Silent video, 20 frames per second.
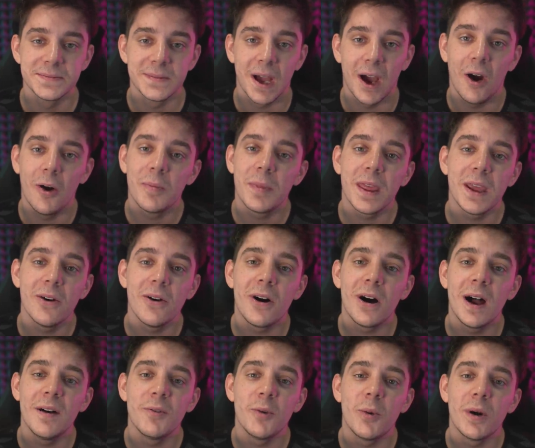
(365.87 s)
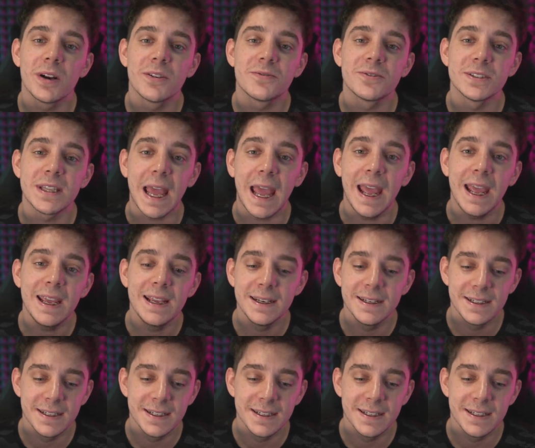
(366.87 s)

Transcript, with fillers: I hope that you all have a wonderful day.